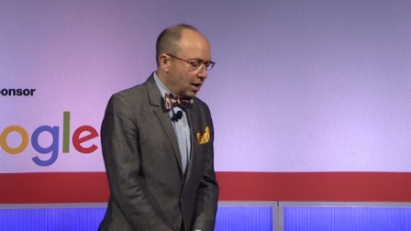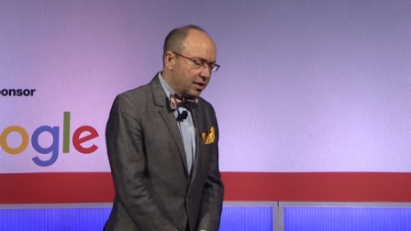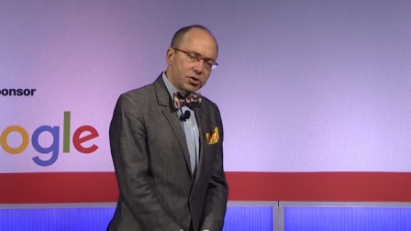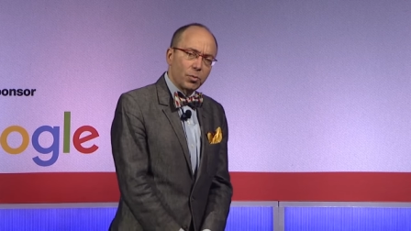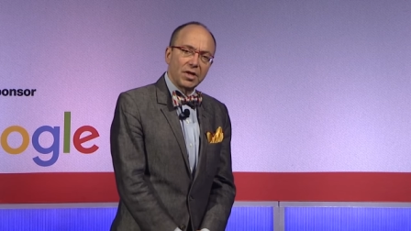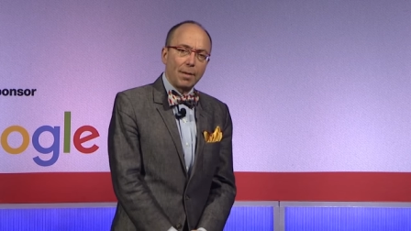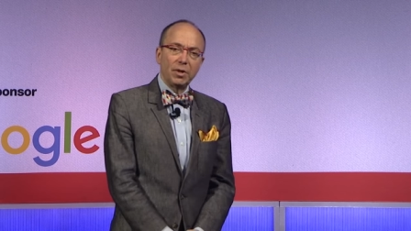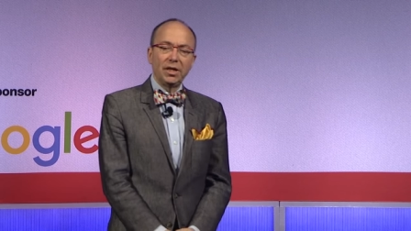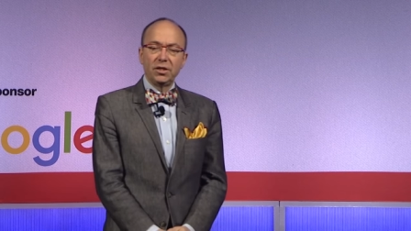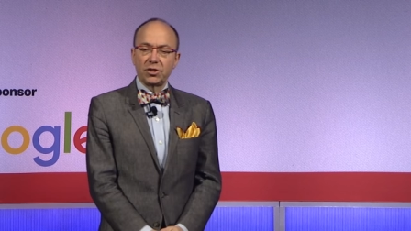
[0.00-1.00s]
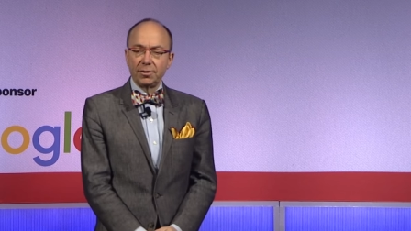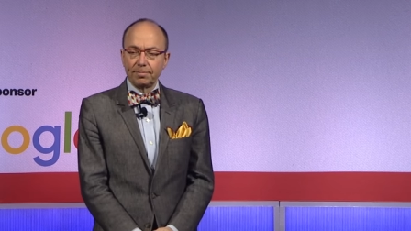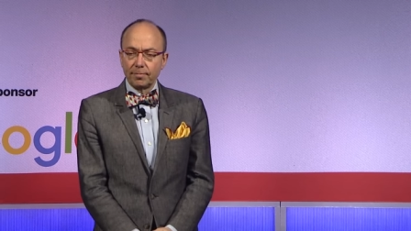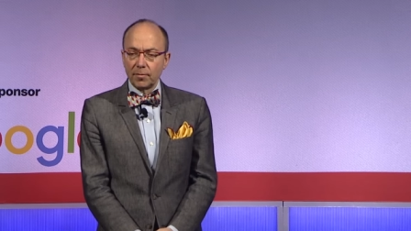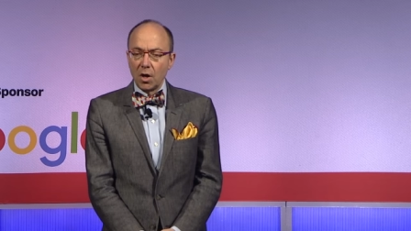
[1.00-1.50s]
This will not be easy.
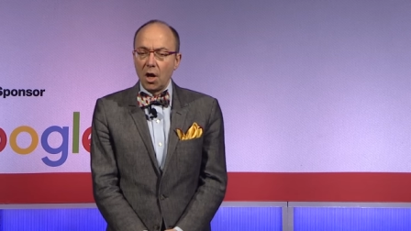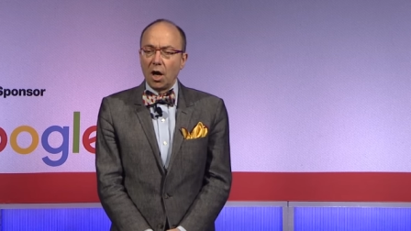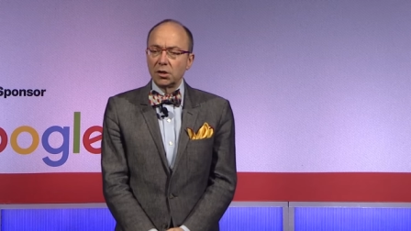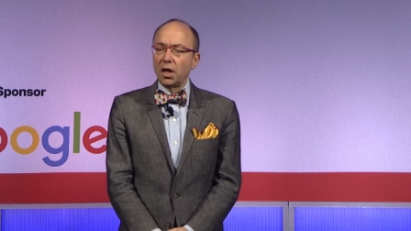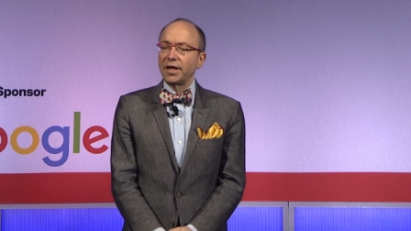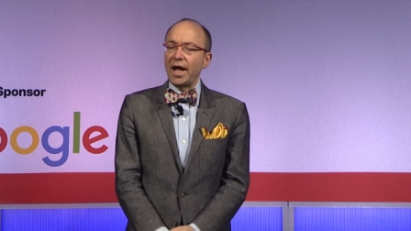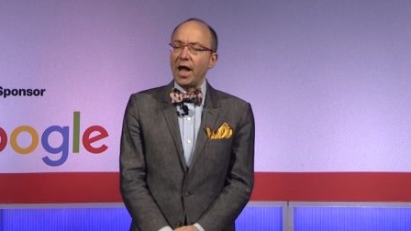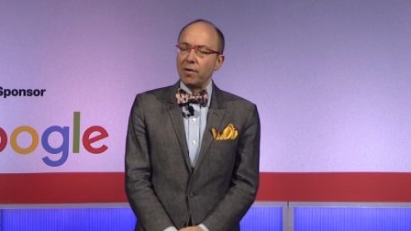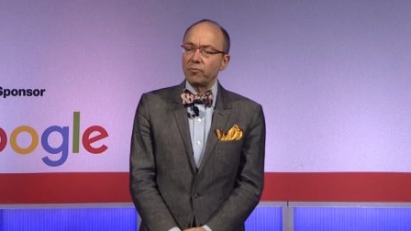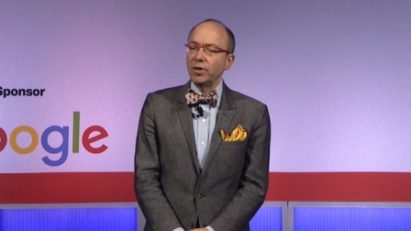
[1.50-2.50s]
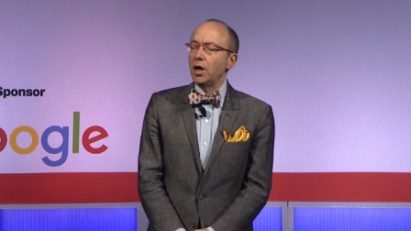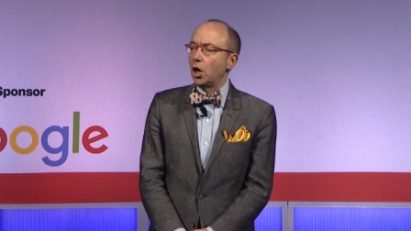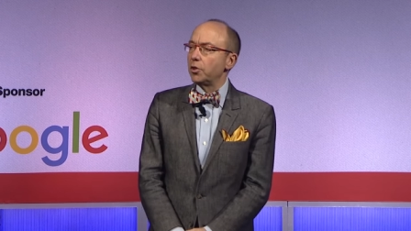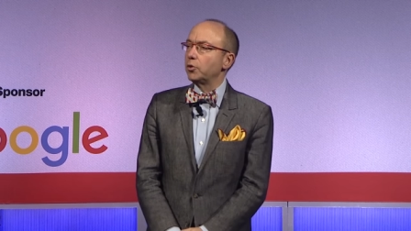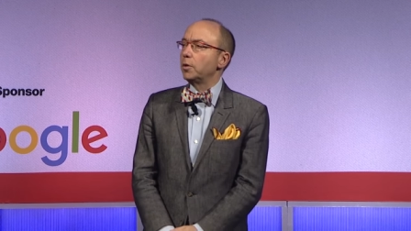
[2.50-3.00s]
Unlike every
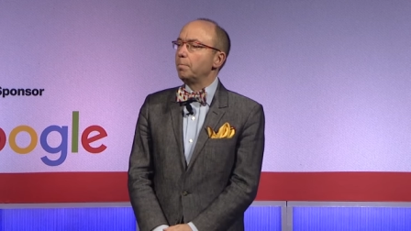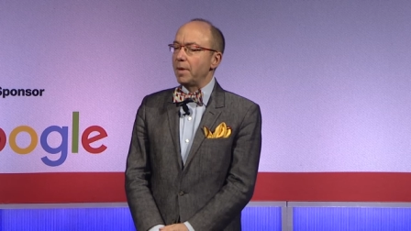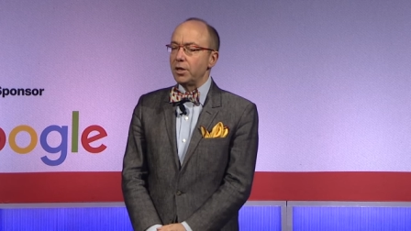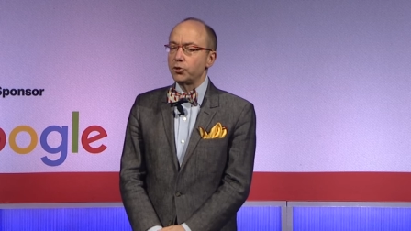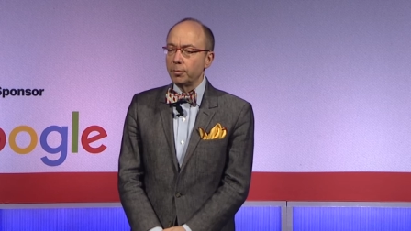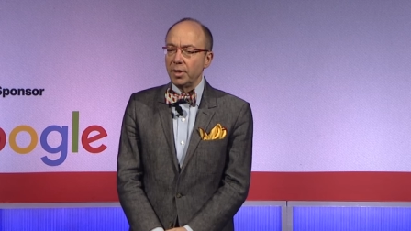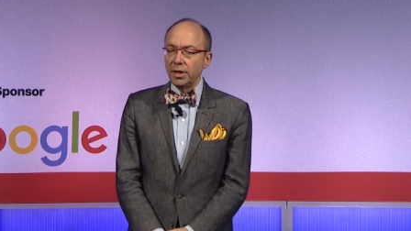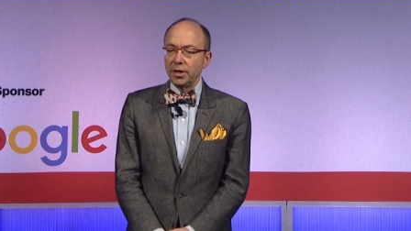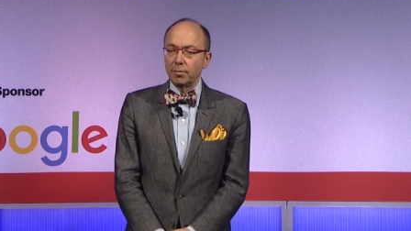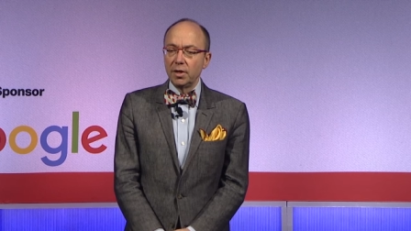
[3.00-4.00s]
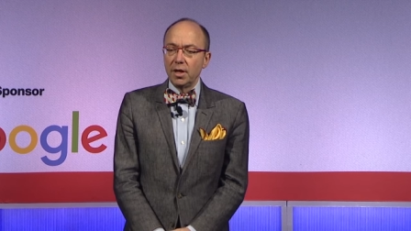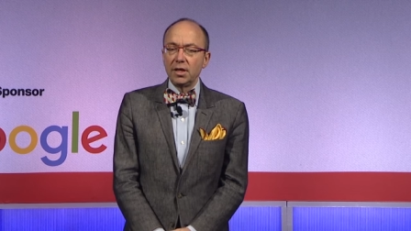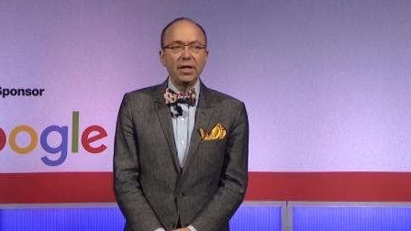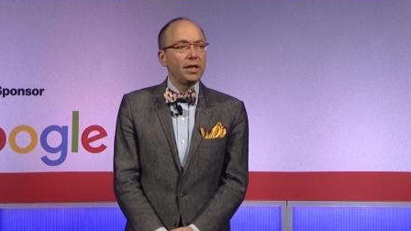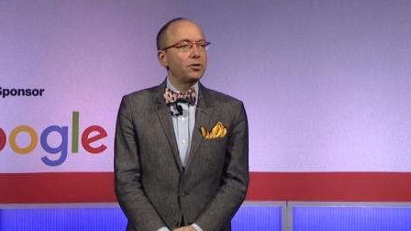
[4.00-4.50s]
other major medium,
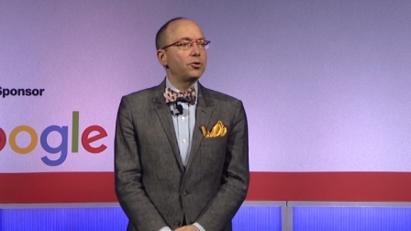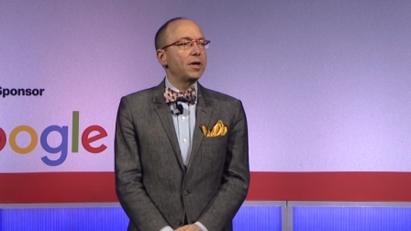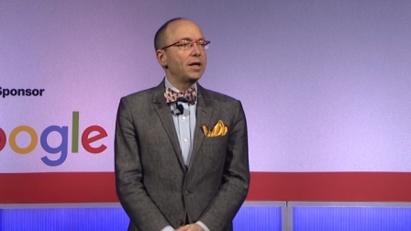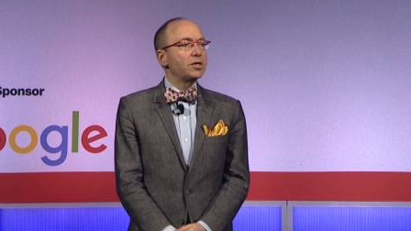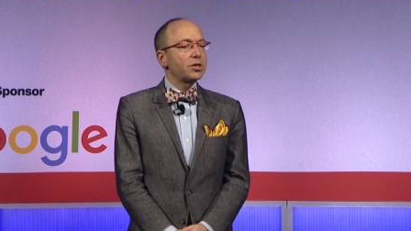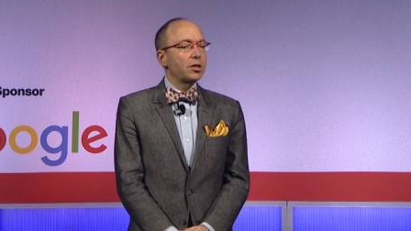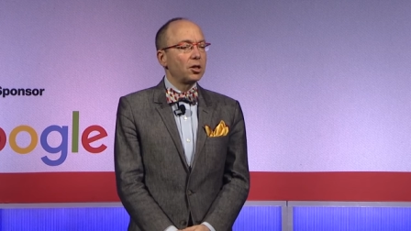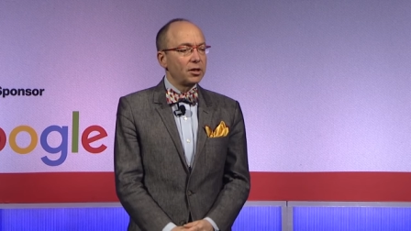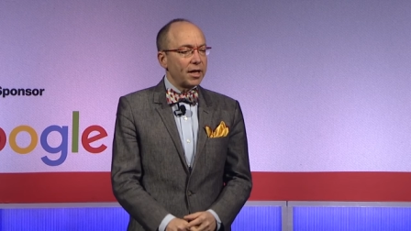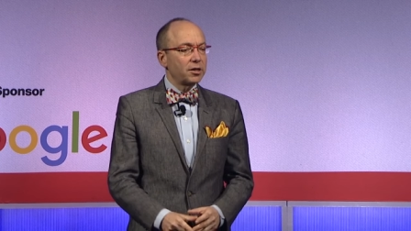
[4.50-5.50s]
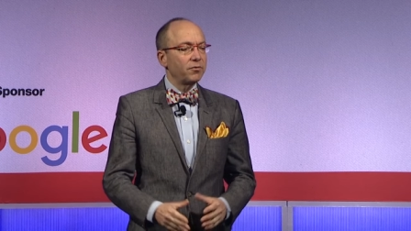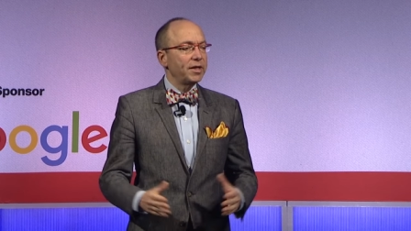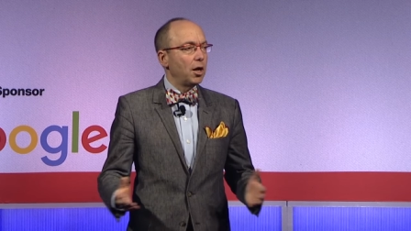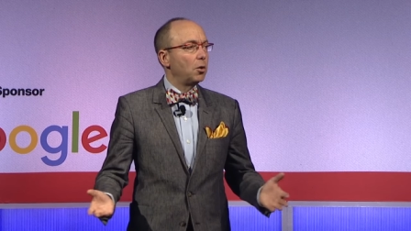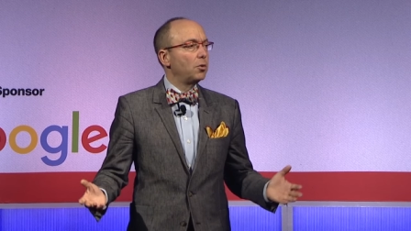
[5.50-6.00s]
the internet is a
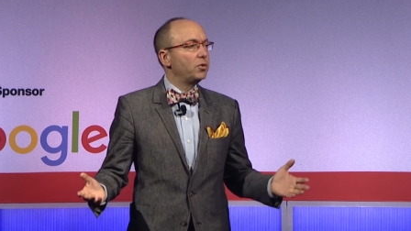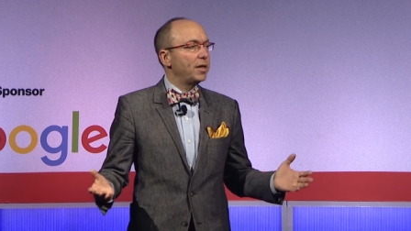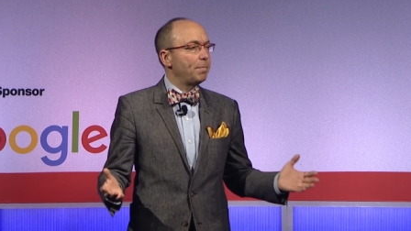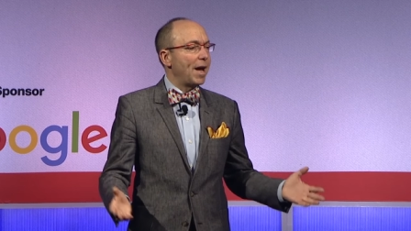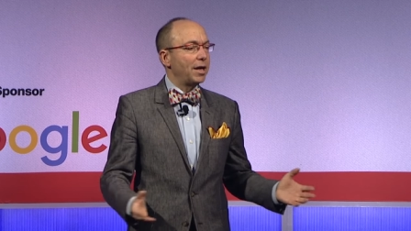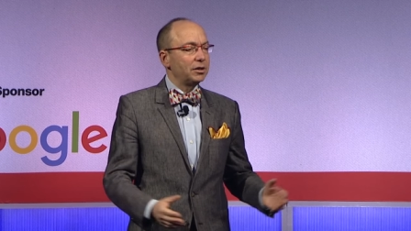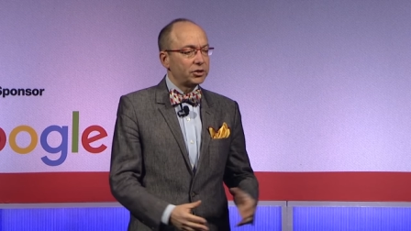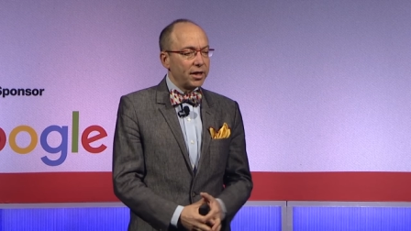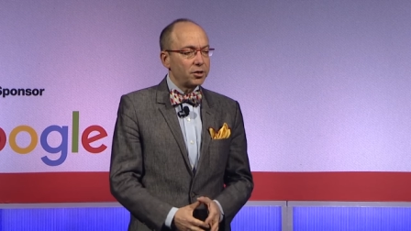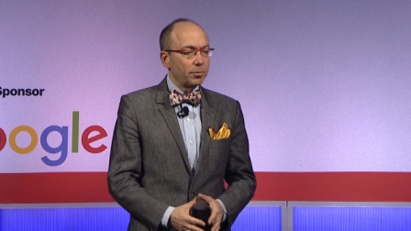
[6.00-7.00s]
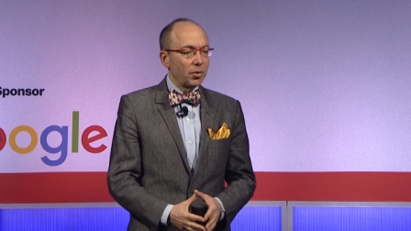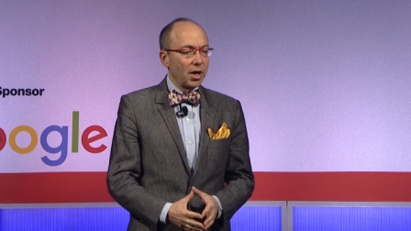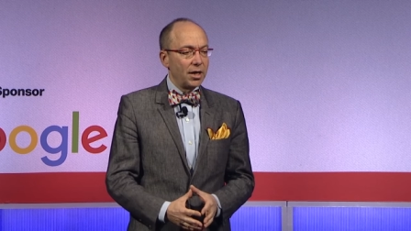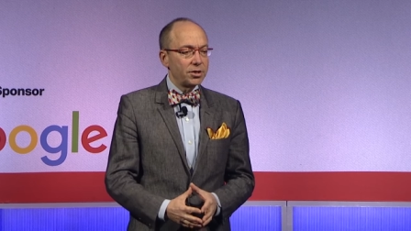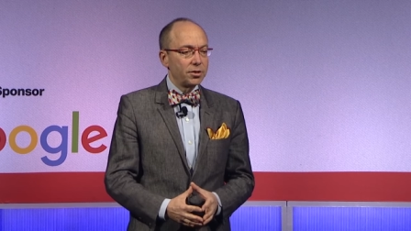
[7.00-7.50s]
collectively owned and managed
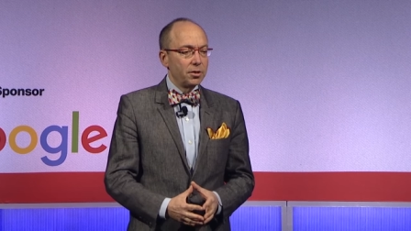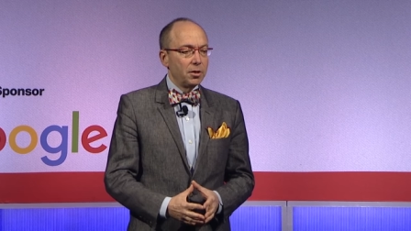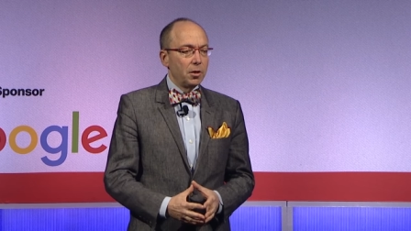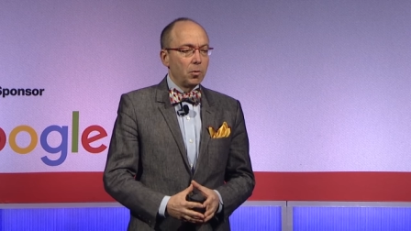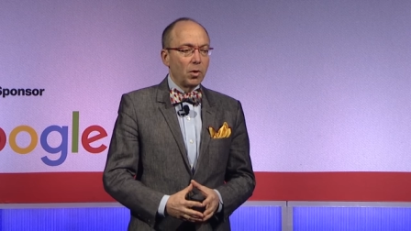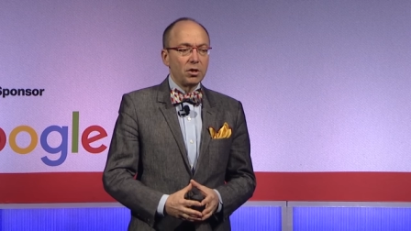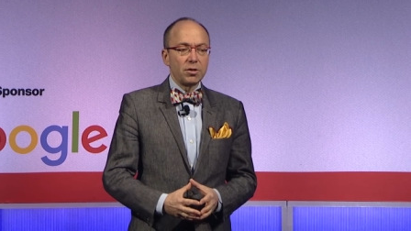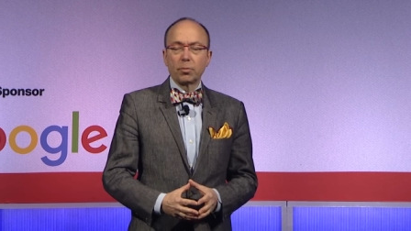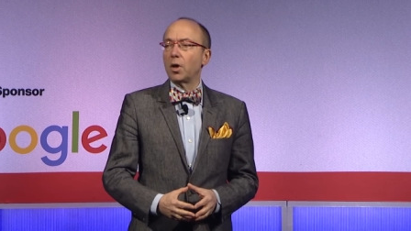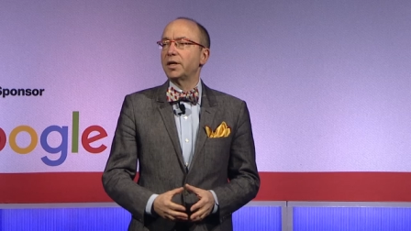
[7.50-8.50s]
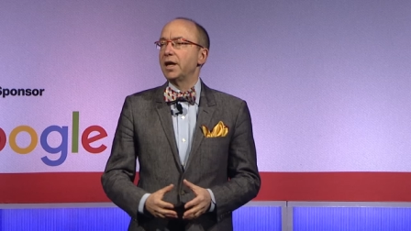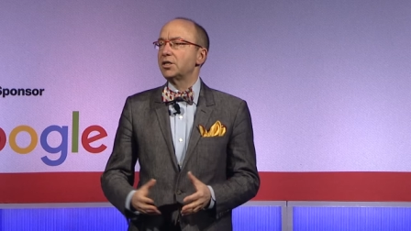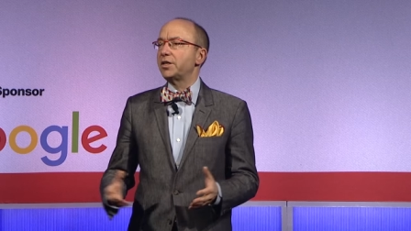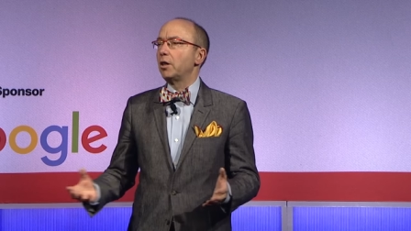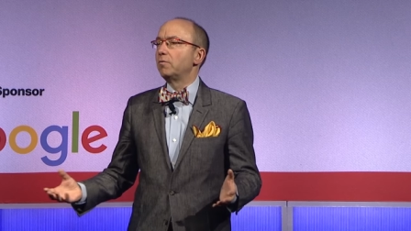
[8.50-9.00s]
enterprise, whereas a
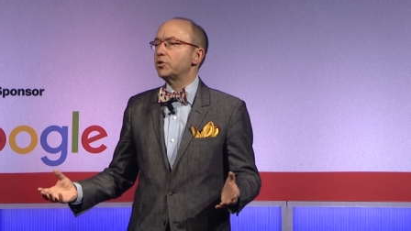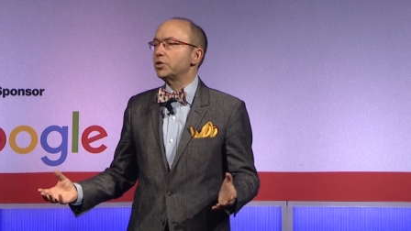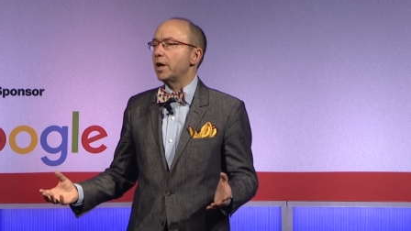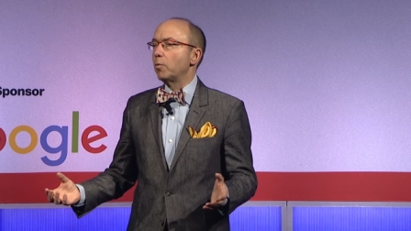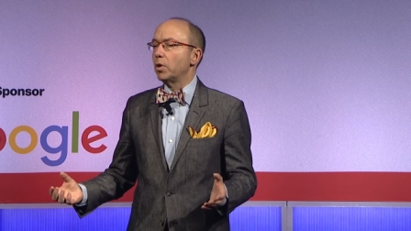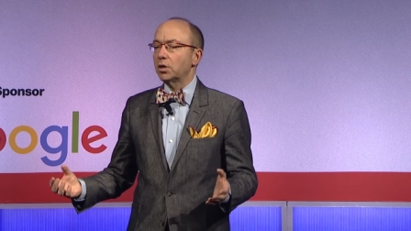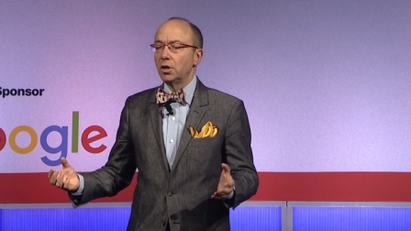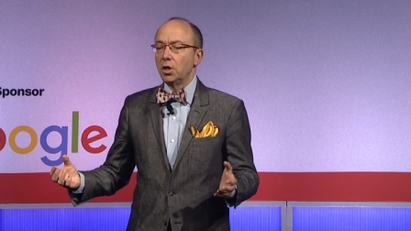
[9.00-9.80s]
broadcast television network